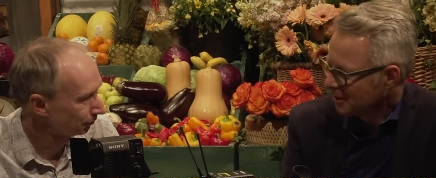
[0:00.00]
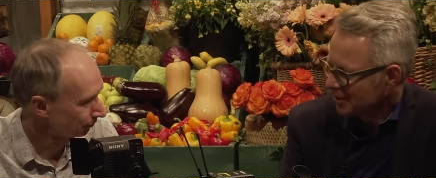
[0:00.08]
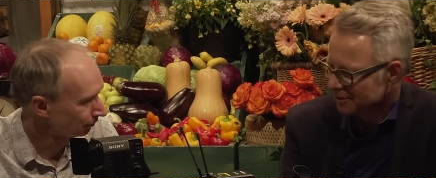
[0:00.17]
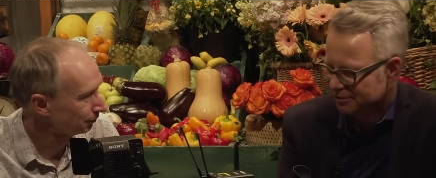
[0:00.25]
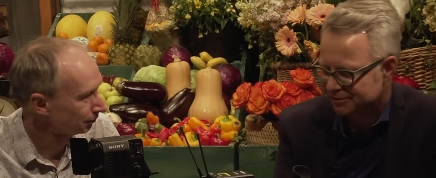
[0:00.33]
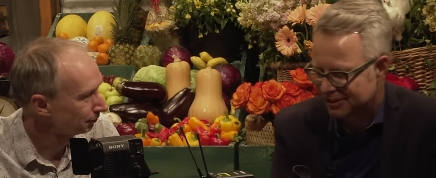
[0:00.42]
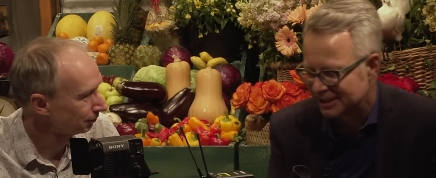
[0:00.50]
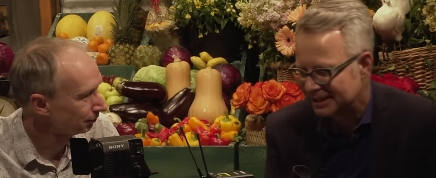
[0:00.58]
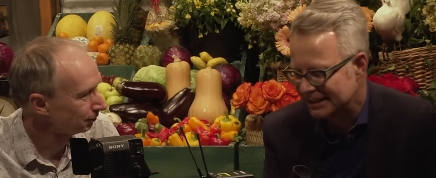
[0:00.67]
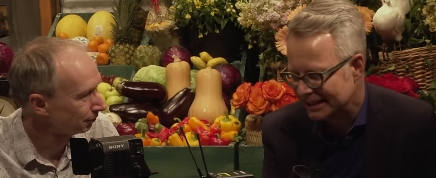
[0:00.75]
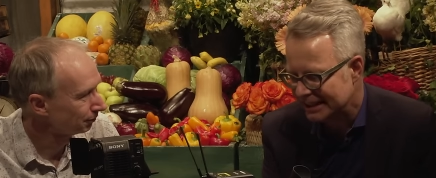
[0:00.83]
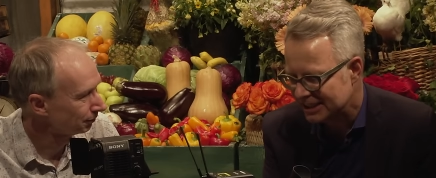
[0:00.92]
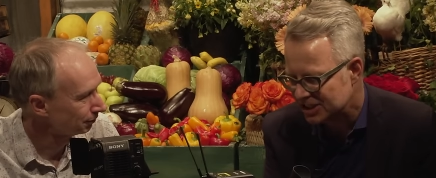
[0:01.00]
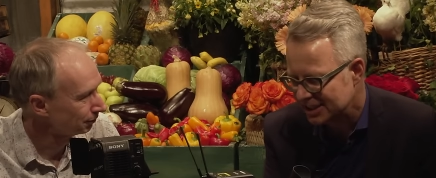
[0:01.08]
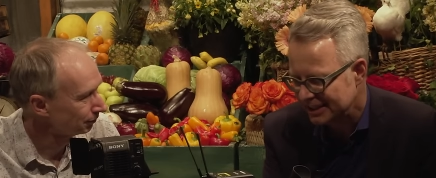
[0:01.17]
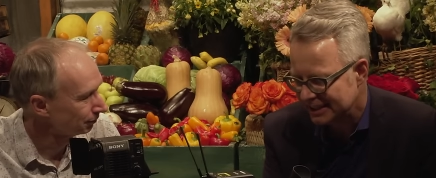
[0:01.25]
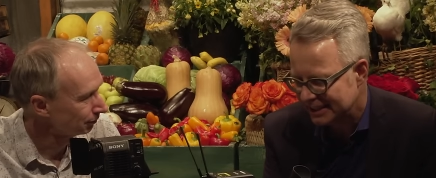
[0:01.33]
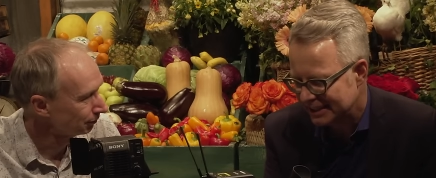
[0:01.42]
Speaker 1: a lot of uh,
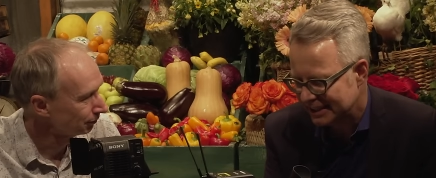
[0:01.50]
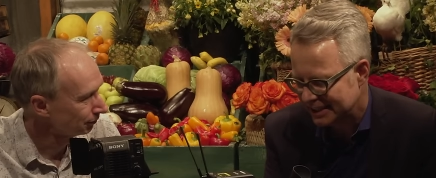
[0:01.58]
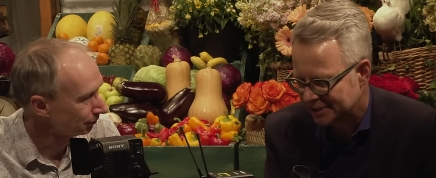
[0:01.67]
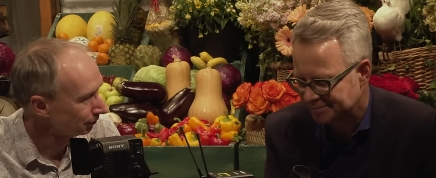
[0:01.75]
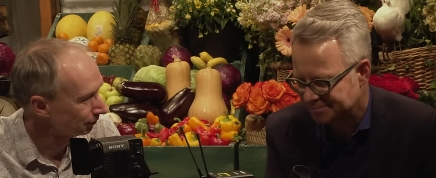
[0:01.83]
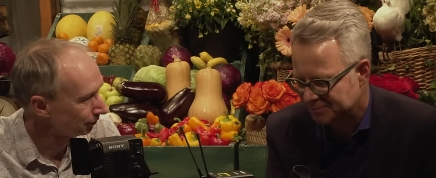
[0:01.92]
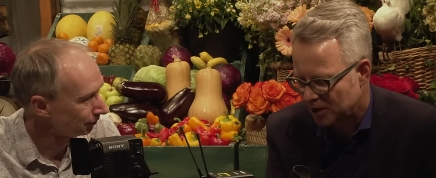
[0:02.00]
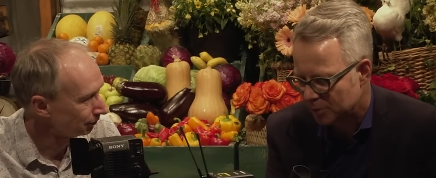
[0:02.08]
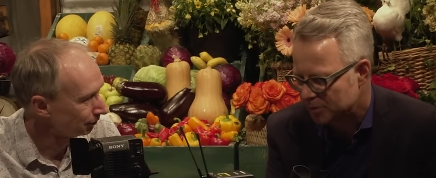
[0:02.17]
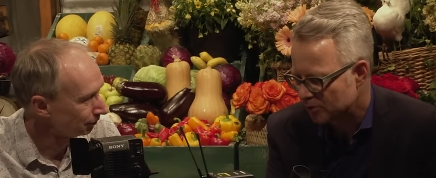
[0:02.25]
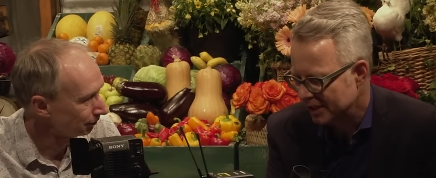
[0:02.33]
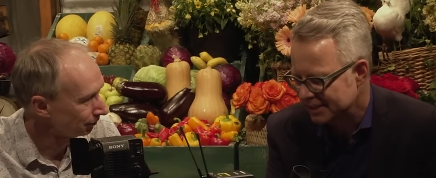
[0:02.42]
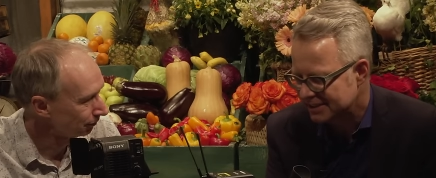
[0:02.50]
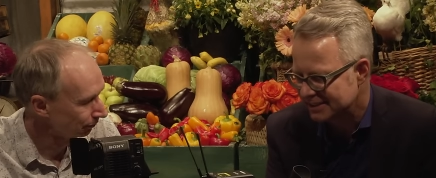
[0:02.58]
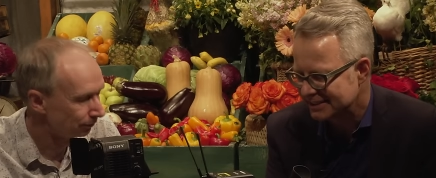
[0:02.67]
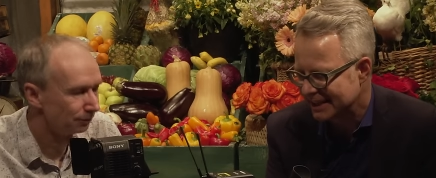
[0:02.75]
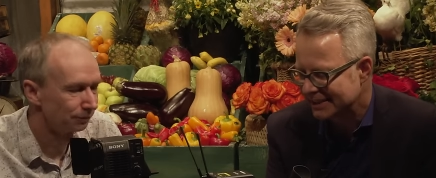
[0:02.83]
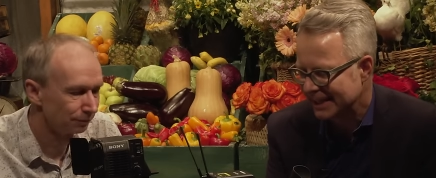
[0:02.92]
ENG um,
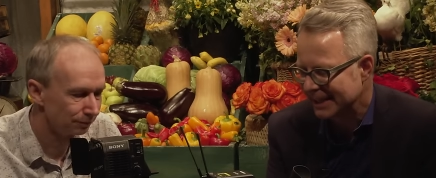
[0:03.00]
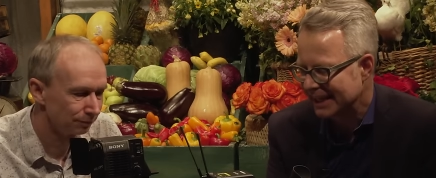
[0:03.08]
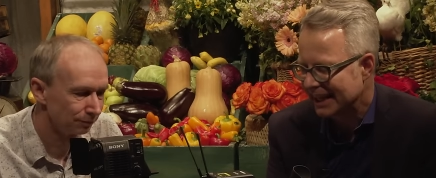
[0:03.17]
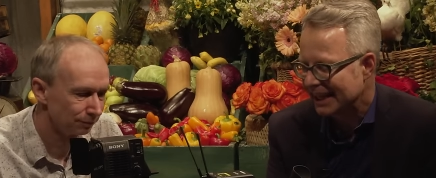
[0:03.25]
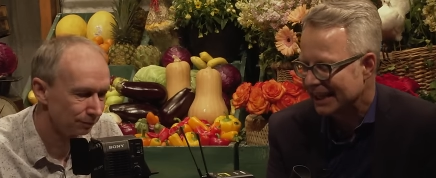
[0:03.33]
operators that they